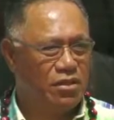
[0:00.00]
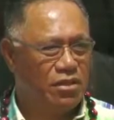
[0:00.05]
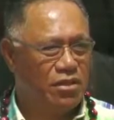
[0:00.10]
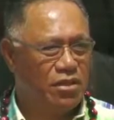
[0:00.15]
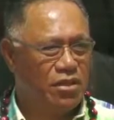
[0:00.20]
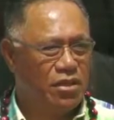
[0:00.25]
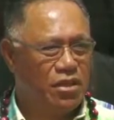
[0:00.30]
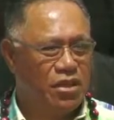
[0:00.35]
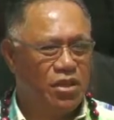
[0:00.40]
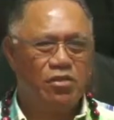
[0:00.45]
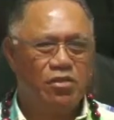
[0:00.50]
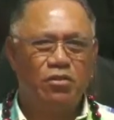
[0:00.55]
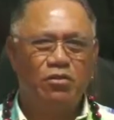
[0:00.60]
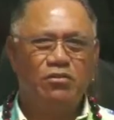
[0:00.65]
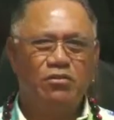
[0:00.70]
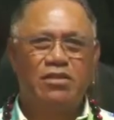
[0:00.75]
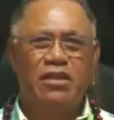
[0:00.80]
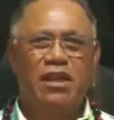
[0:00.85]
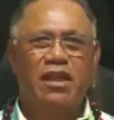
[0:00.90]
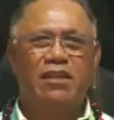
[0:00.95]
You don't
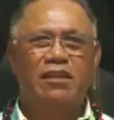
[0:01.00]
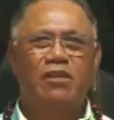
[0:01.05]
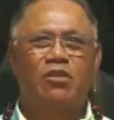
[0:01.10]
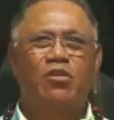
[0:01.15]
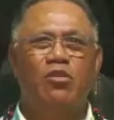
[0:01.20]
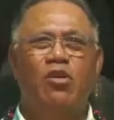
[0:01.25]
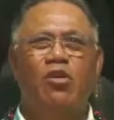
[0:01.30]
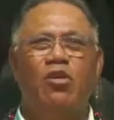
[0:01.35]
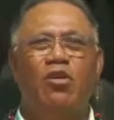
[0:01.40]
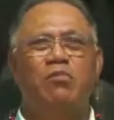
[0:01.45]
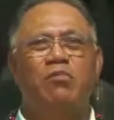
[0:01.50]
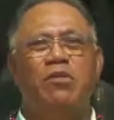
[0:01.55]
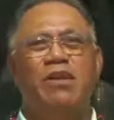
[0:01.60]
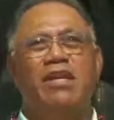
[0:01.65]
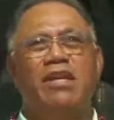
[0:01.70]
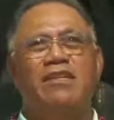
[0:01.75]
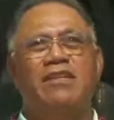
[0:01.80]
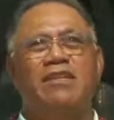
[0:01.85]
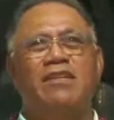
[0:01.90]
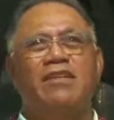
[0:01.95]
say, Lord,
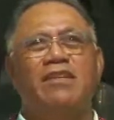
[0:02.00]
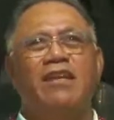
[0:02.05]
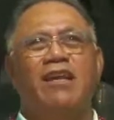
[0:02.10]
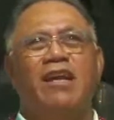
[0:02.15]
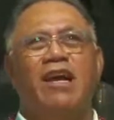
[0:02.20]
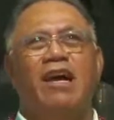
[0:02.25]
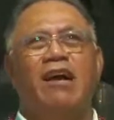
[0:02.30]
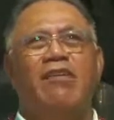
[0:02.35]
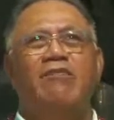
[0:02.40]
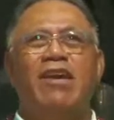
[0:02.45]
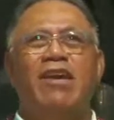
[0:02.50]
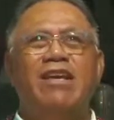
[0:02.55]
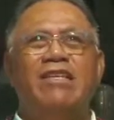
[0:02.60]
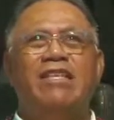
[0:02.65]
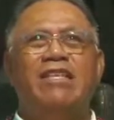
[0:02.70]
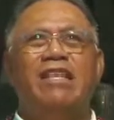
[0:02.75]
please, don't say